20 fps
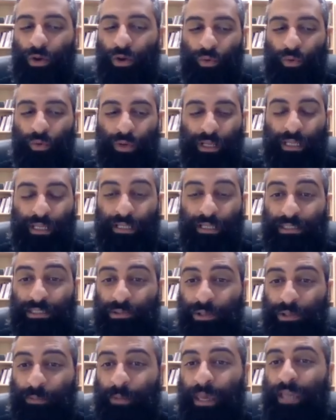We need to
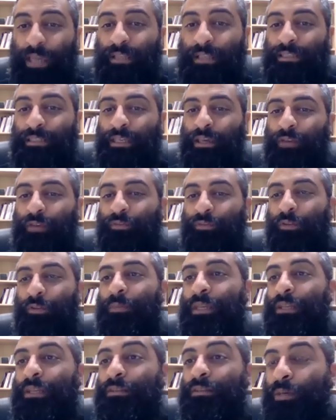repent from
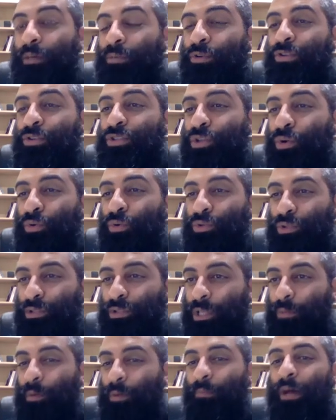being double souled,
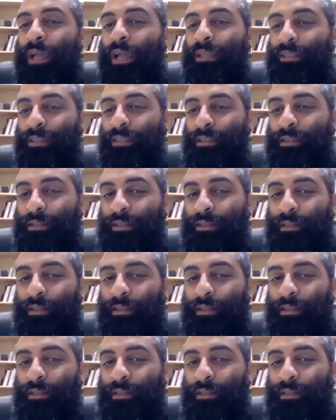double minded,